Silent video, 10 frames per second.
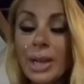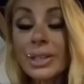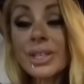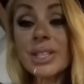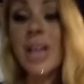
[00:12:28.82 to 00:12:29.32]

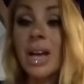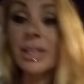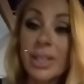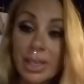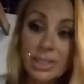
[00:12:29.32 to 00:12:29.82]
just
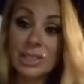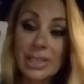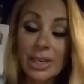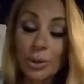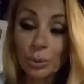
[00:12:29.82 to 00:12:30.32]
got done
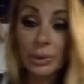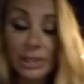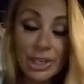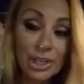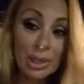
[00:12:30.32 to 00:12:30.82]
seeing a
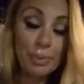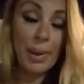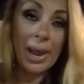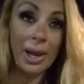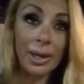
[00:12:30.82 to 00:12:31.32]
really good
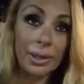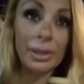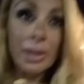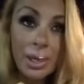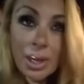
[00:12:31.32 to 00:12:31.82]

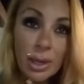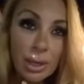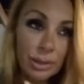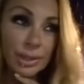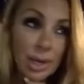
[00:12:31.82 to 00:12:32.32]
band
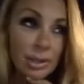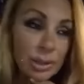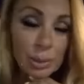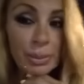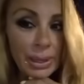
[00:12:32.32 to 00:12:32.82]
called
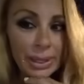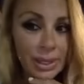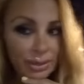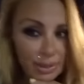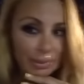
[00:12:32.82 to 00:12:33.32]
Uncle
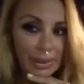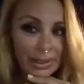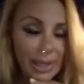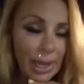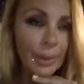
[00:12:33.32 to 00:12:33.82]
Monkey or something
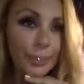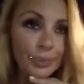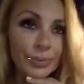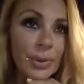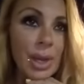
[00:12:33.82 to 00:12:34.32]
like that.
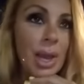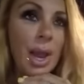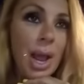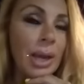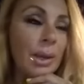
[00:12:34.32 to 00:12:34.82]

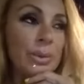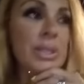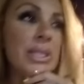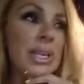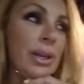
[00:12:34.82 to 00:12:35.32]
And I was
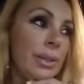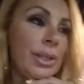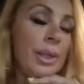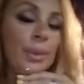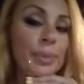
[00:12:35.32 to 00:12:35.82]
just
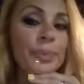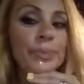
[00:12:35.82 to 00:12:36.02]
telling them,